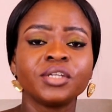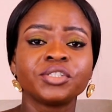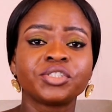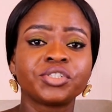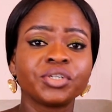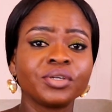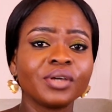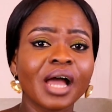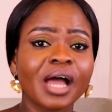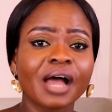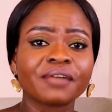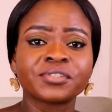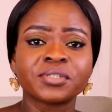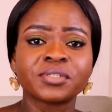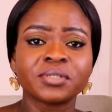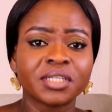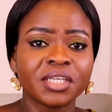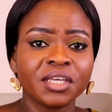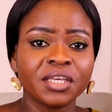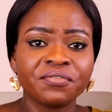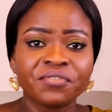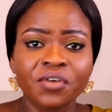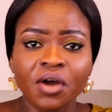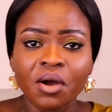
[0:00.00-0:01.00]
do you have to
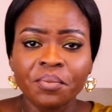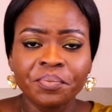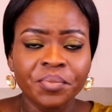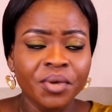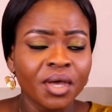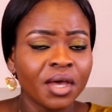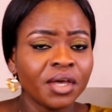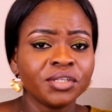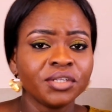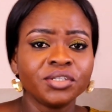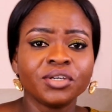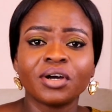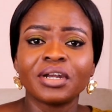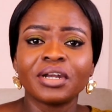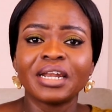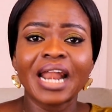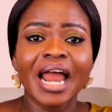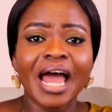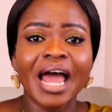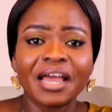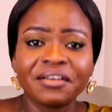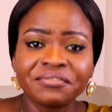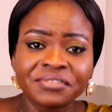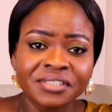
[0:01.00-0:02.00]
give up your
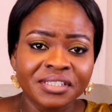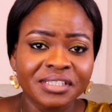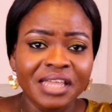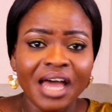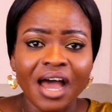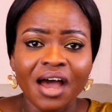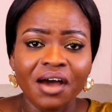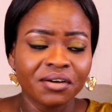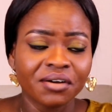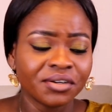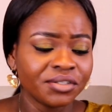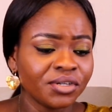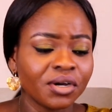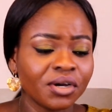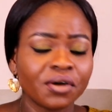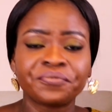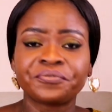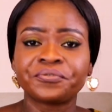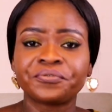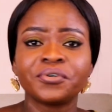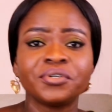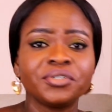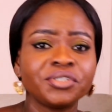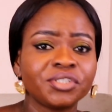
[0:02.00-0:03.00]
lifestyle, your
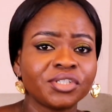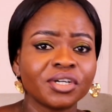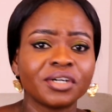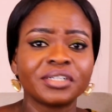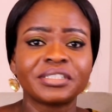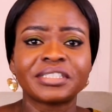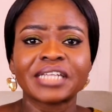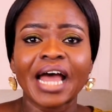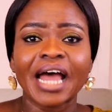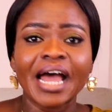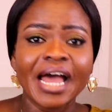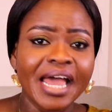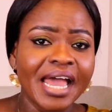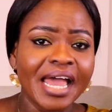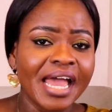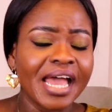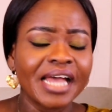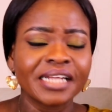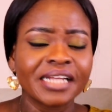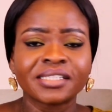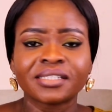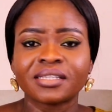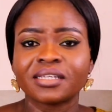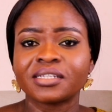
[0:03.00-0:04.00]
food, your
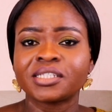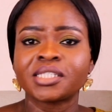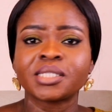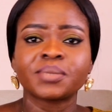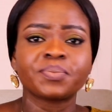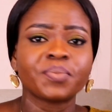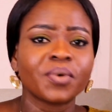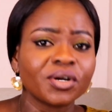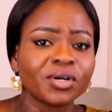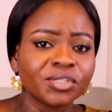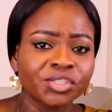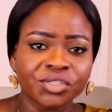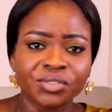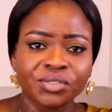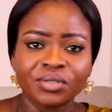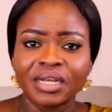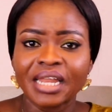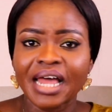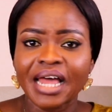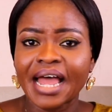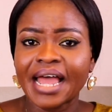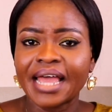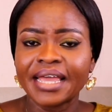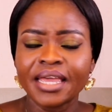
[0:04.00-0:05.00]
diet, the sports you
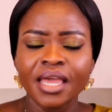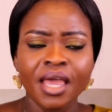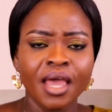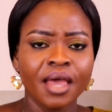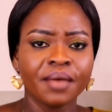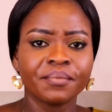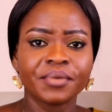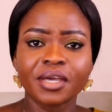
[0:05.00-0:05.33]
like?